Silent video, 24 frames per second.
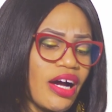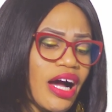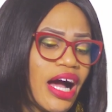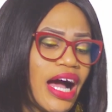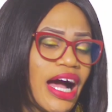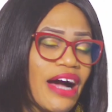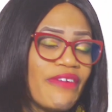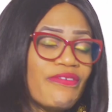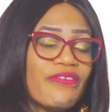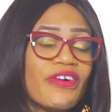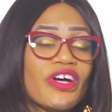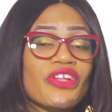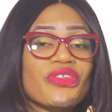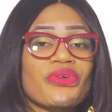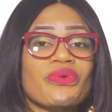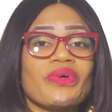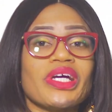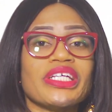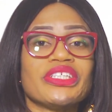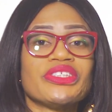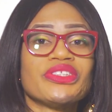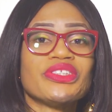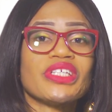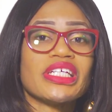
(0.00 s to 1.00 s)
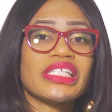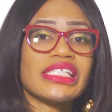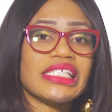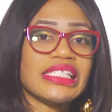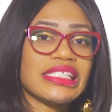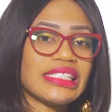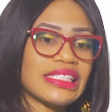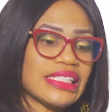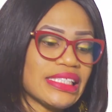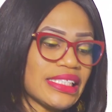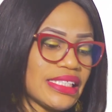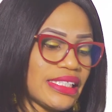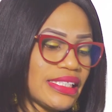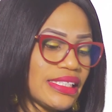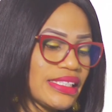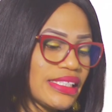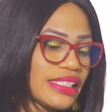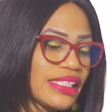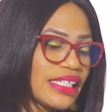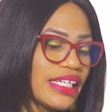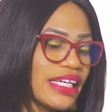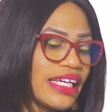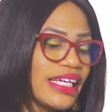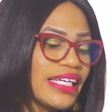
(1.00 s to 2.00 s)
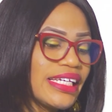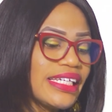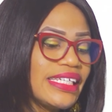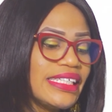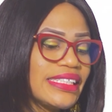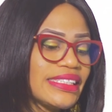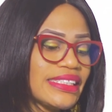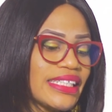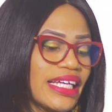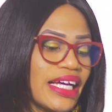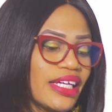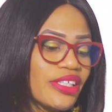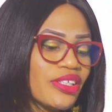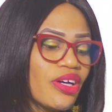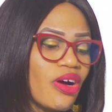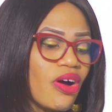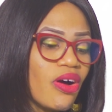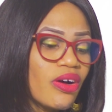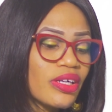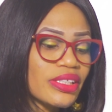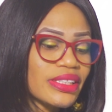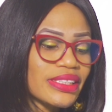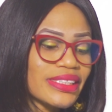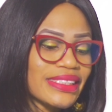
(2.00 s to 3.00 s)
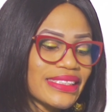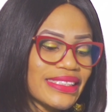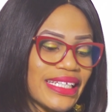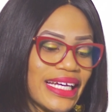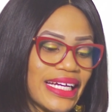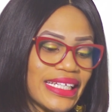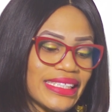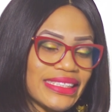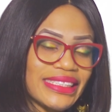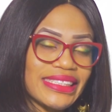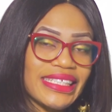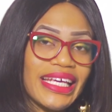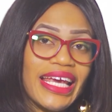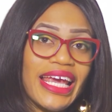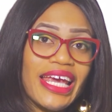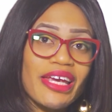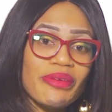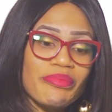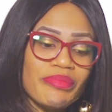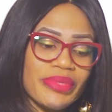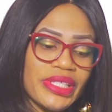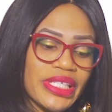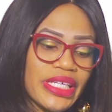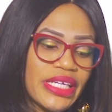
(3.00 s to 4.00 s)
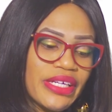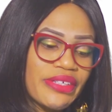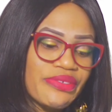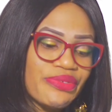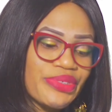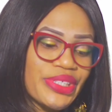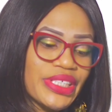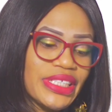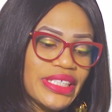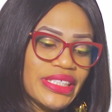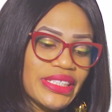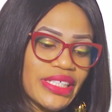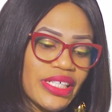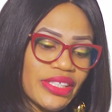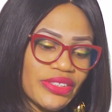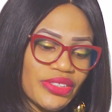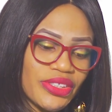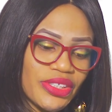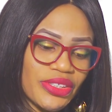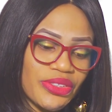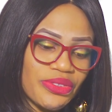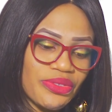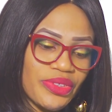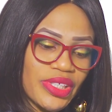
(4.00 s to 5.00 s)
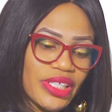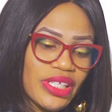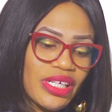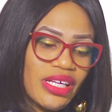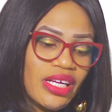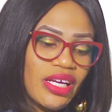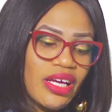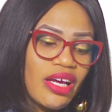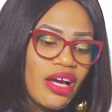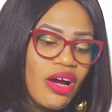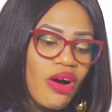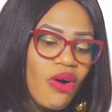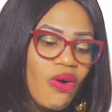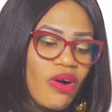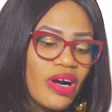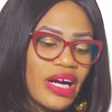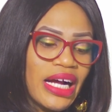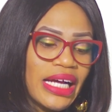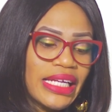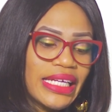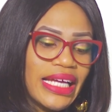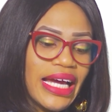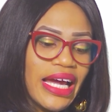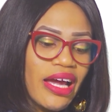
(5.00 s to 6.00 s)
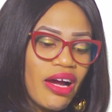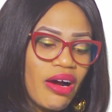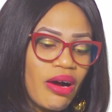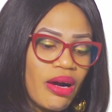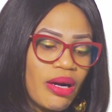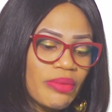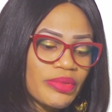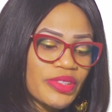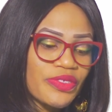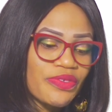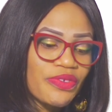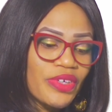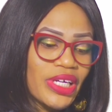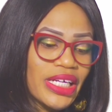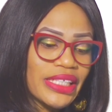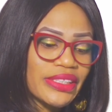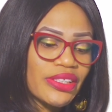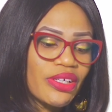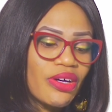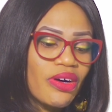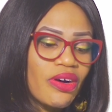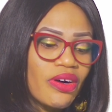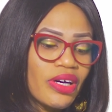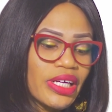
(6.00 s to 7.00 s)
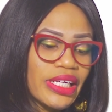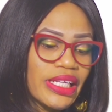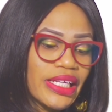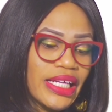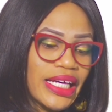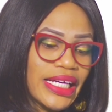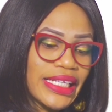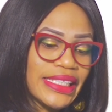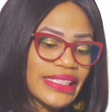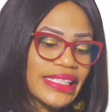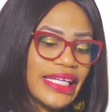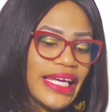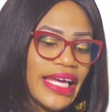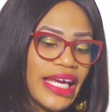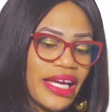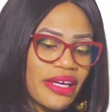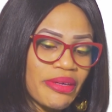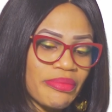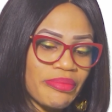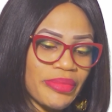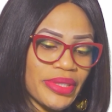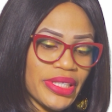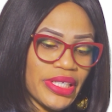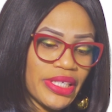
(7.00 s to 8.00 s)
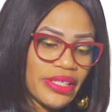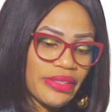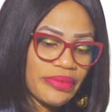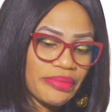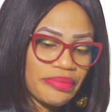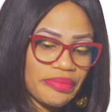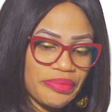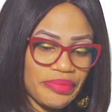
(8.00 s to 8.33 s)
Our fourth question is this: is an on-site MBA really necessary, or can I opt for an online MBA?